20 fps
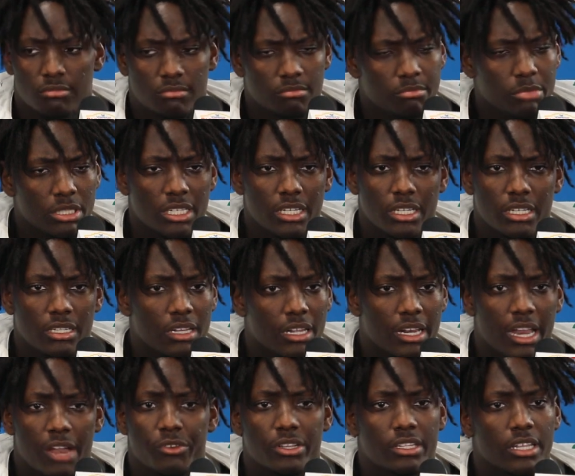bleed, done
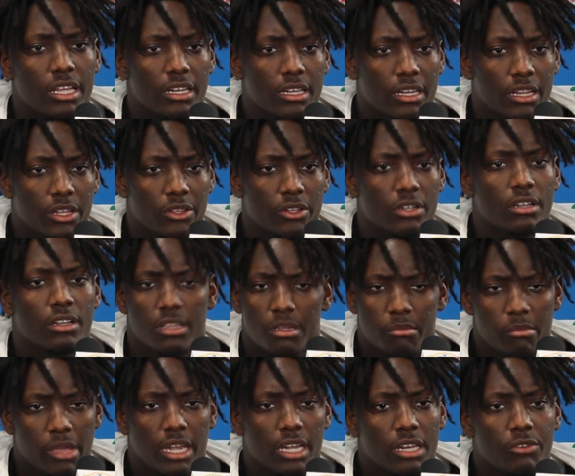everything together,
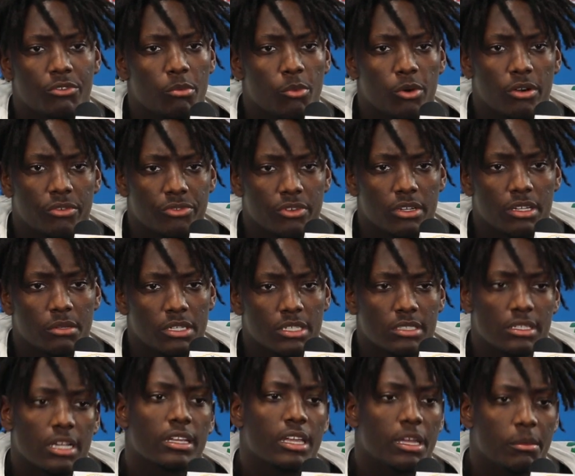made it even more fun
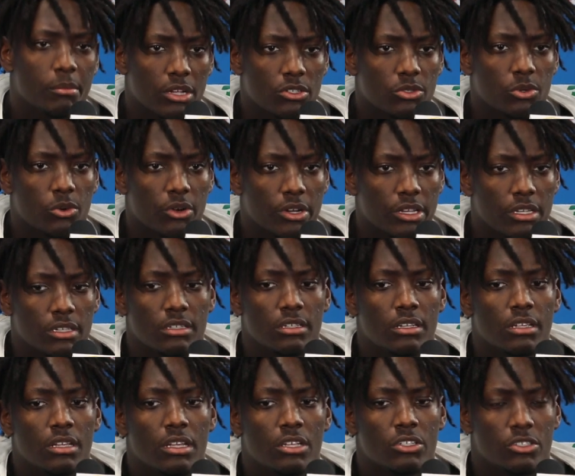because I came out to Oregon
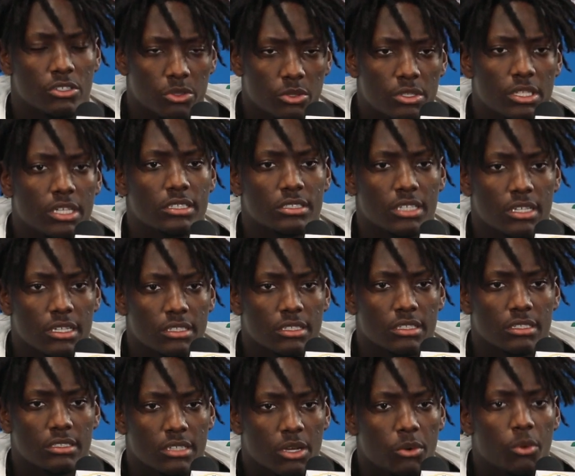to do things like
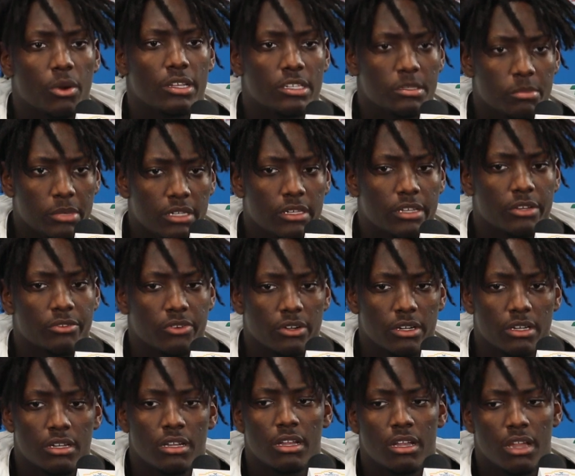this. I wanted to be
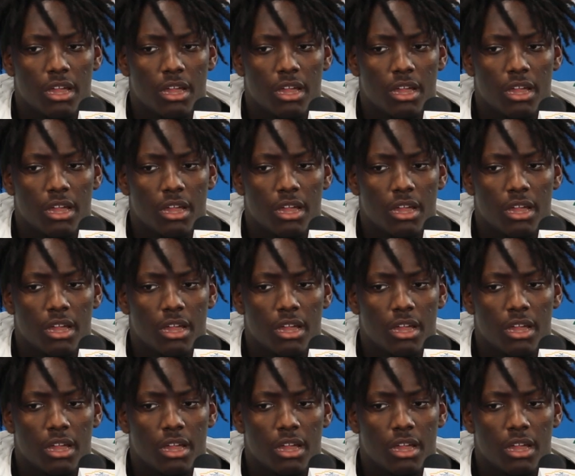different.